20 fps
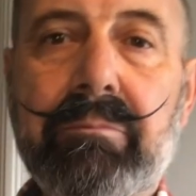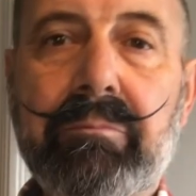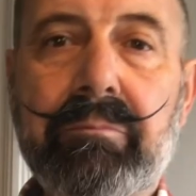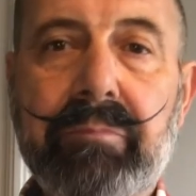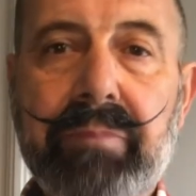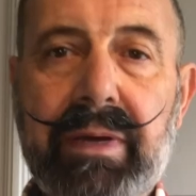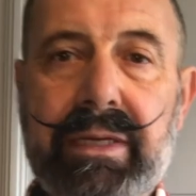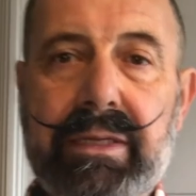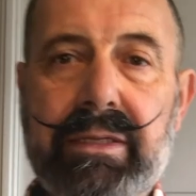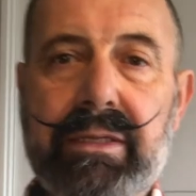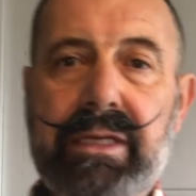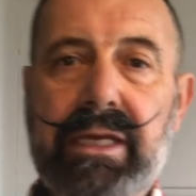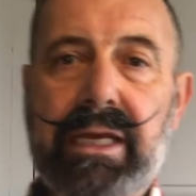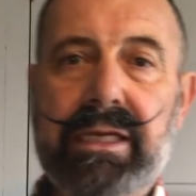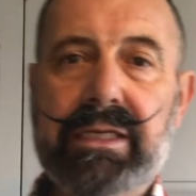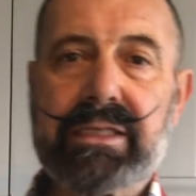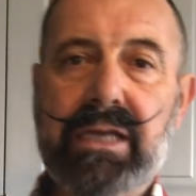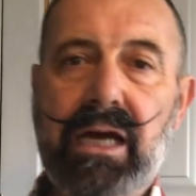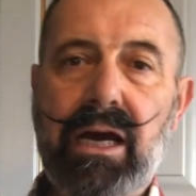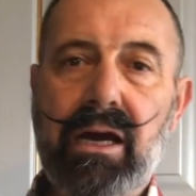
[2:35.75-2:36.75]
but the
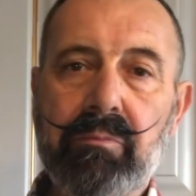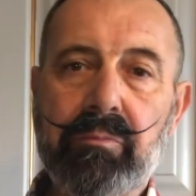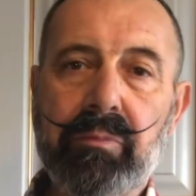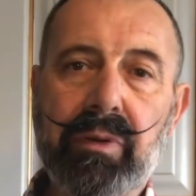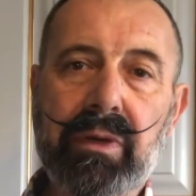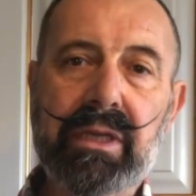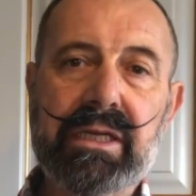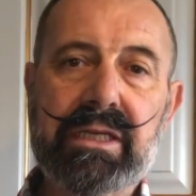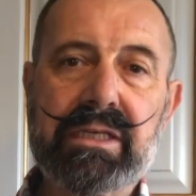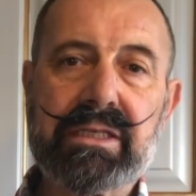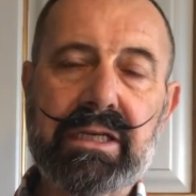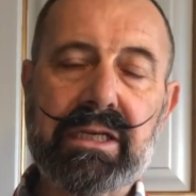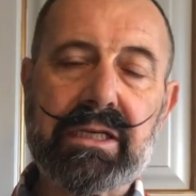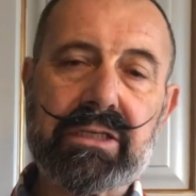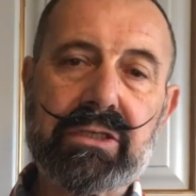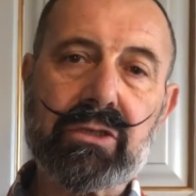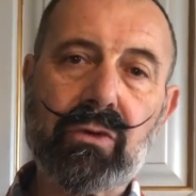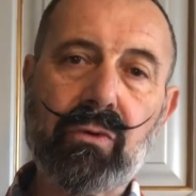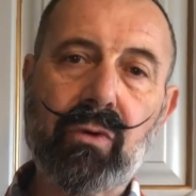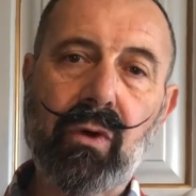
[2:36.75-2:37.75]
example is
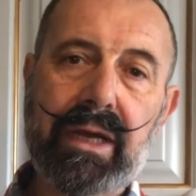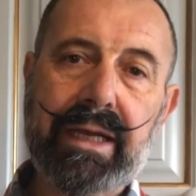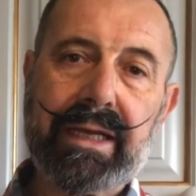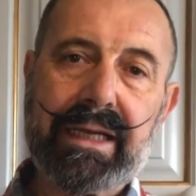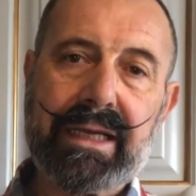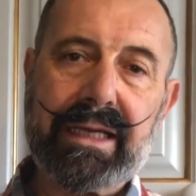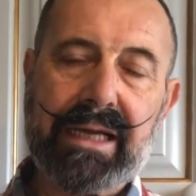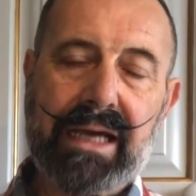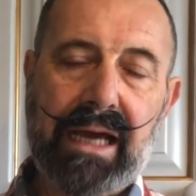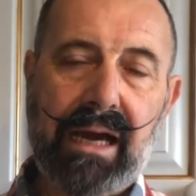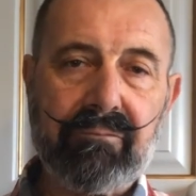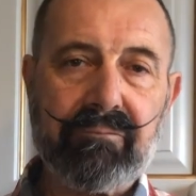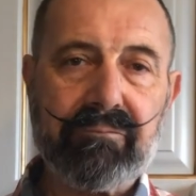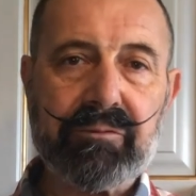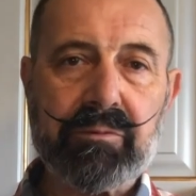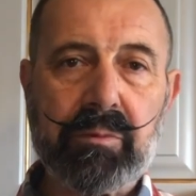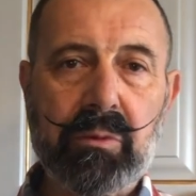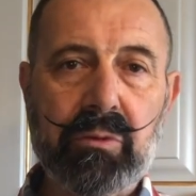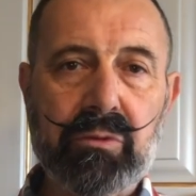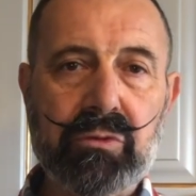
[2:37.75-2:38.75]
it's quite
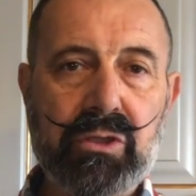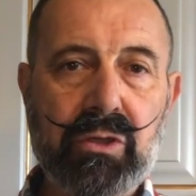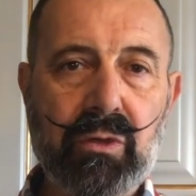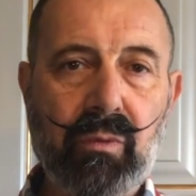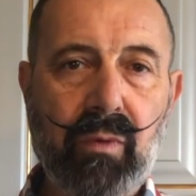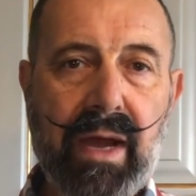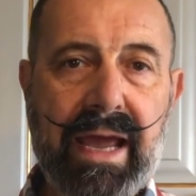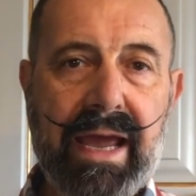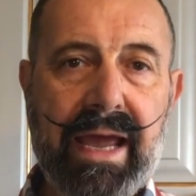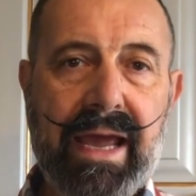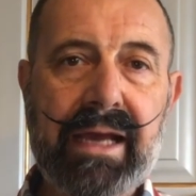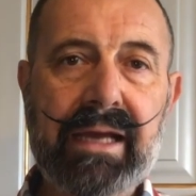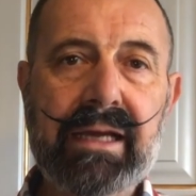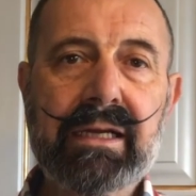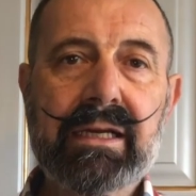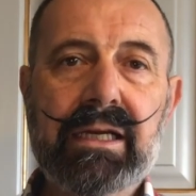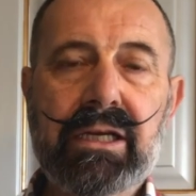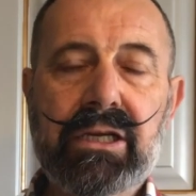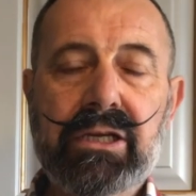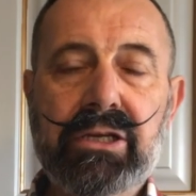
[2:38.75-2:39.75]
comfortable to wear,
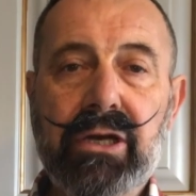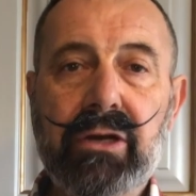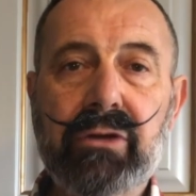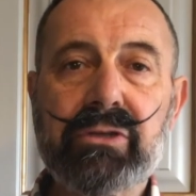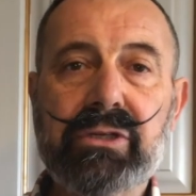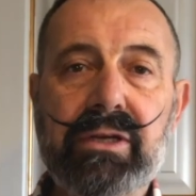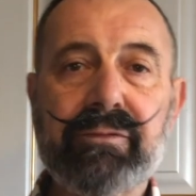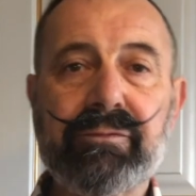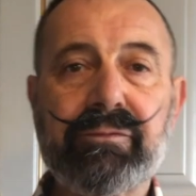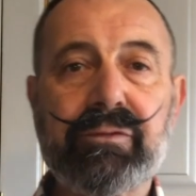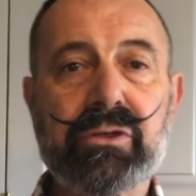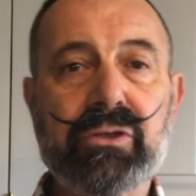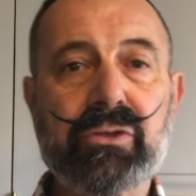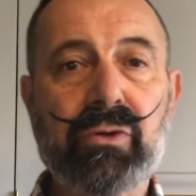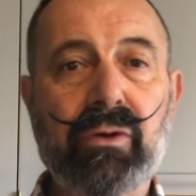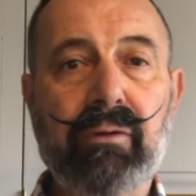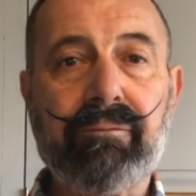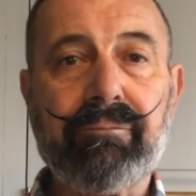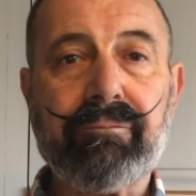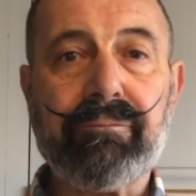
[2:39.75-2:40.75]
no different
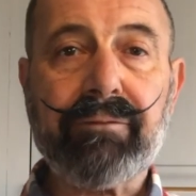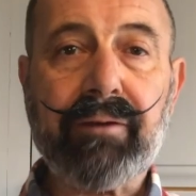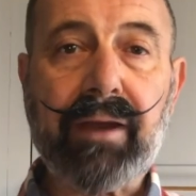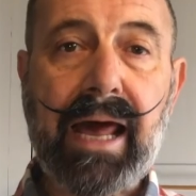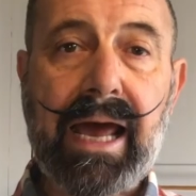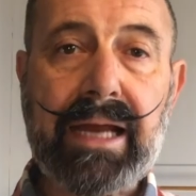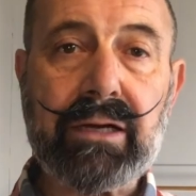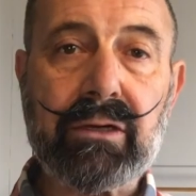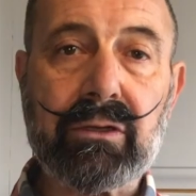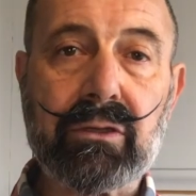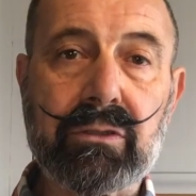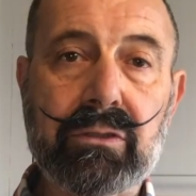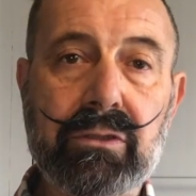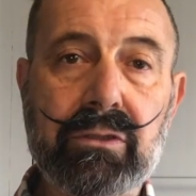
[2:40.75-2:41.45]
to a flannel